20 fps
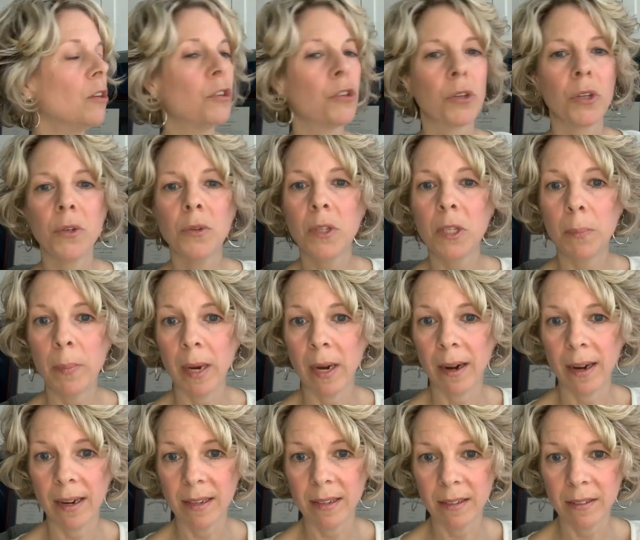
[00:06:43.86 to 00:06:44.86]
True
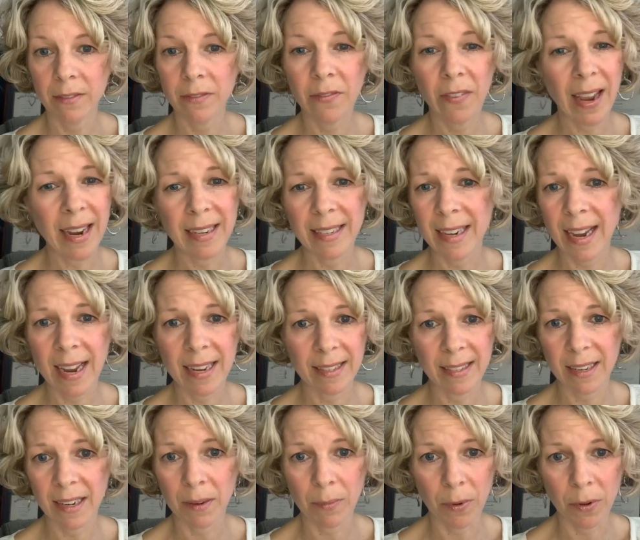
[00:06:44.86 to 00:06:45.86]
Spirit.
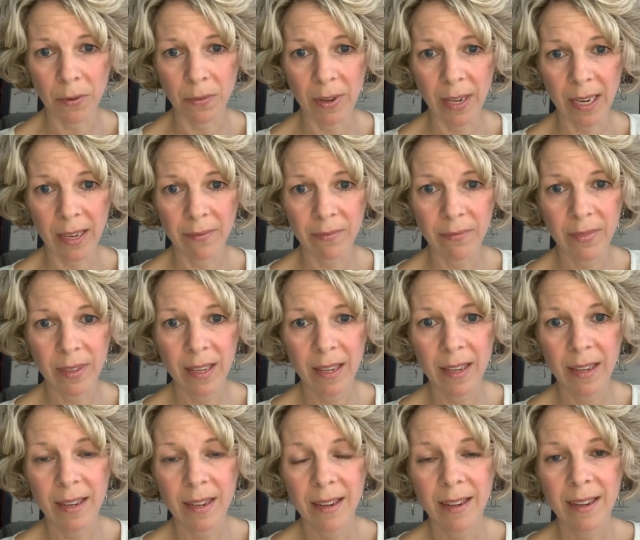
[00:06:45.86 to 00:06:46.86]
Fantastic movie.
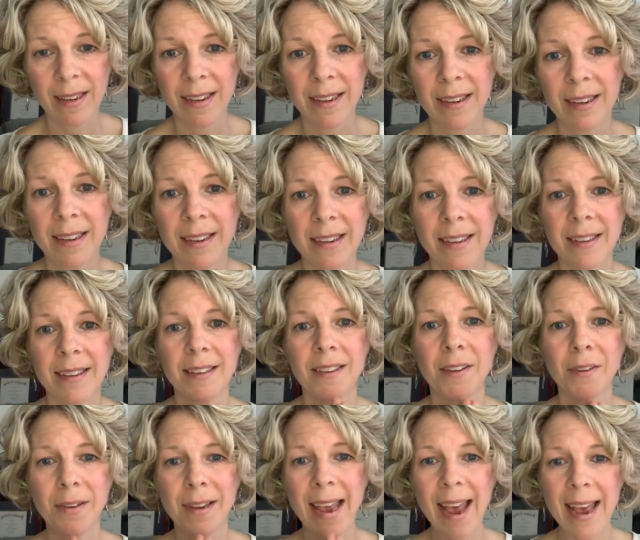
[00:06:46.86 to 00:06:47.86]

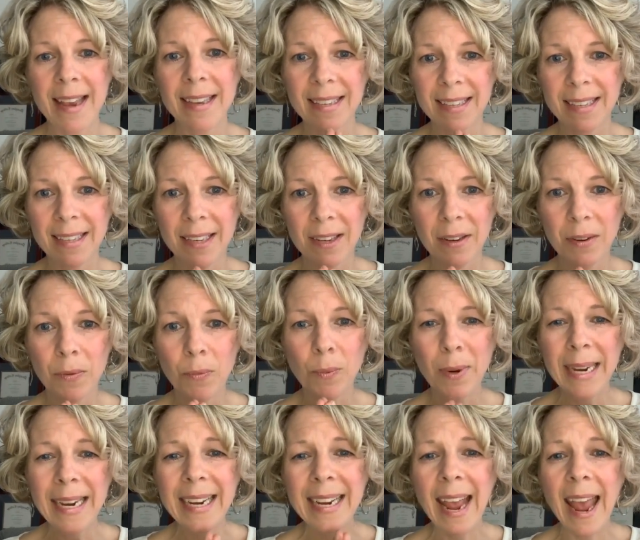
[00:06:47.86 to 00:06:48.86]
So yes,
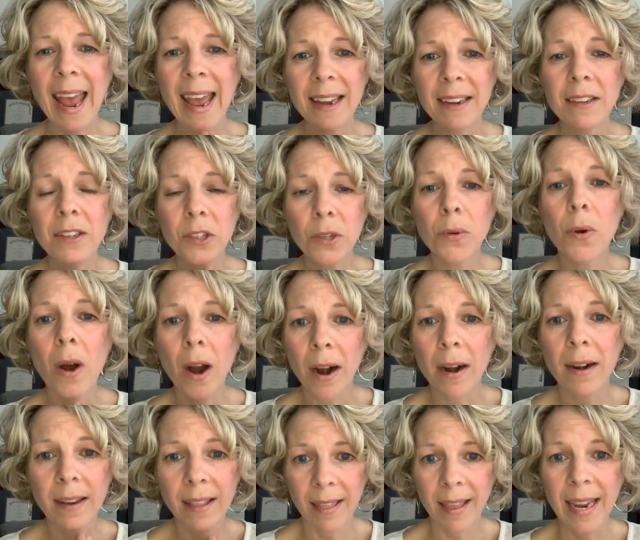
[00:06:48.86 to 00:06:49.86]
we can do
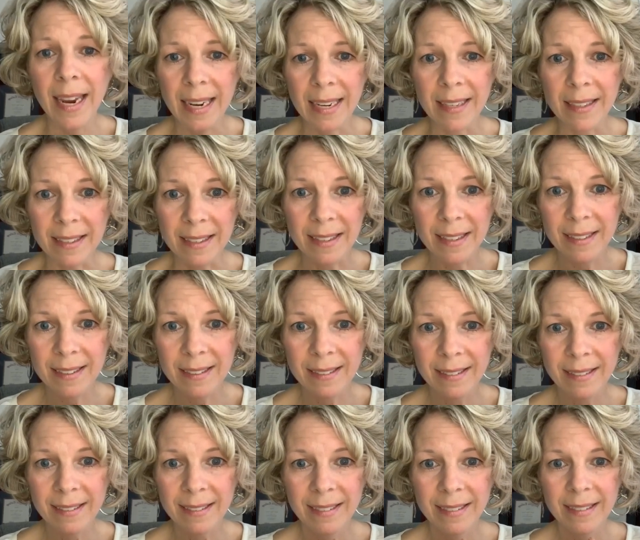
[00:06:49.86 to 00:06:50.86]
hard things.
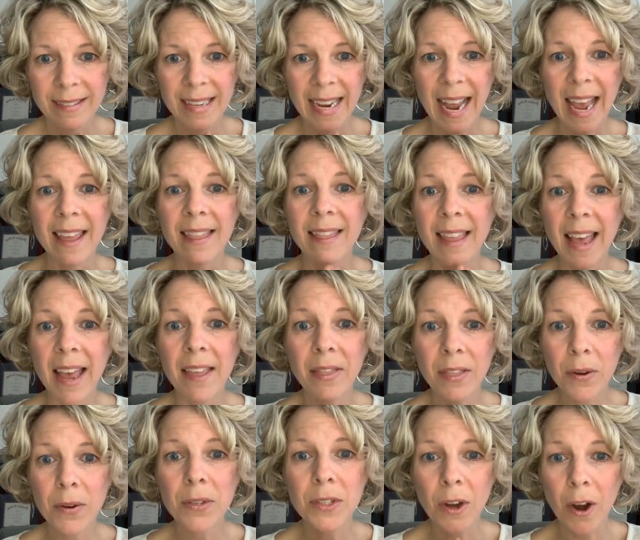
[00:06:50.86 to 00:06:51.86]
And then
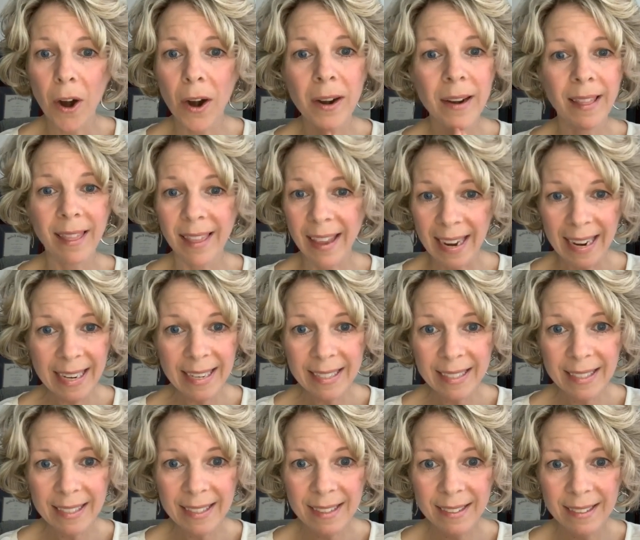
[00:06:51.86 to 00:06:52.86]
those hard
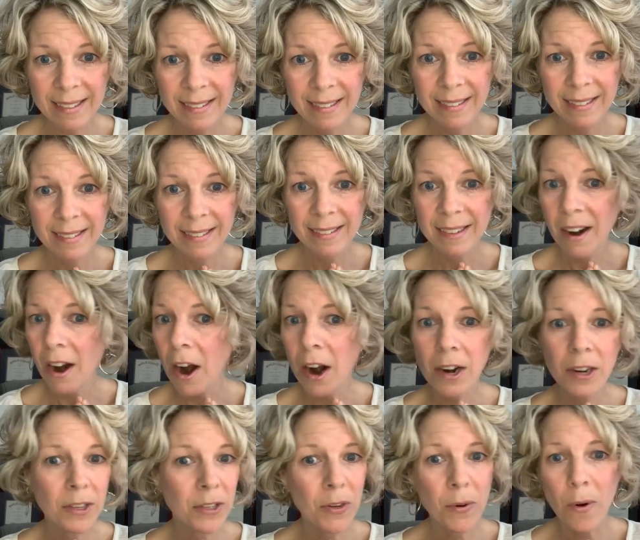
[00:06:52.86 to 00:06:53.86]
things
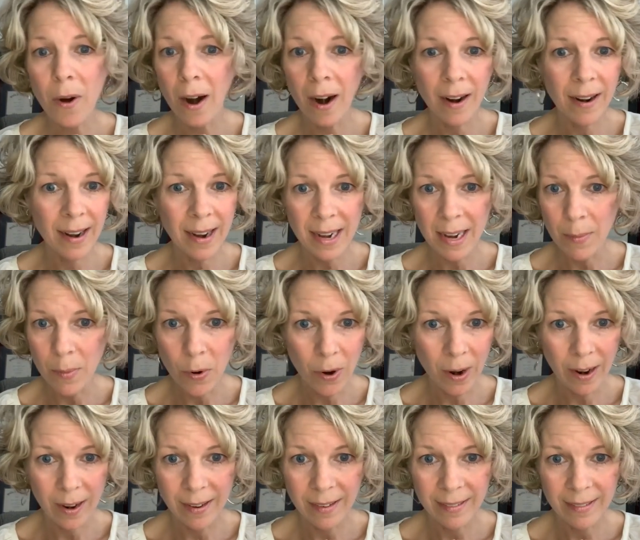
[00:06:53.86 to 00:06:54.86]
aren't so hard
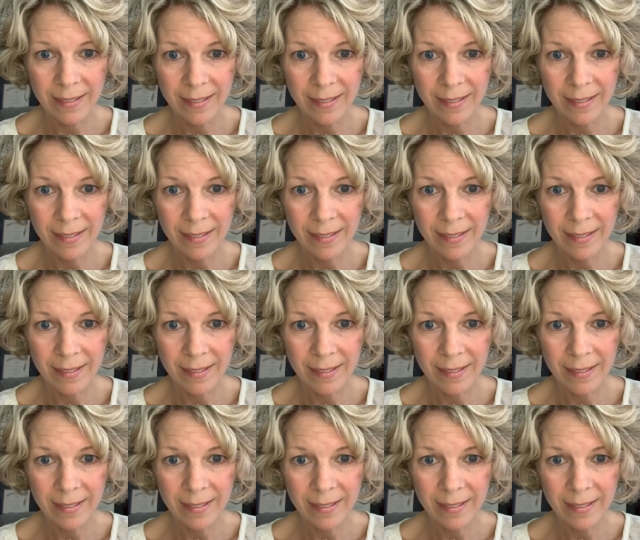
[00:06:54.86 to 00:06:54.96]
anymore.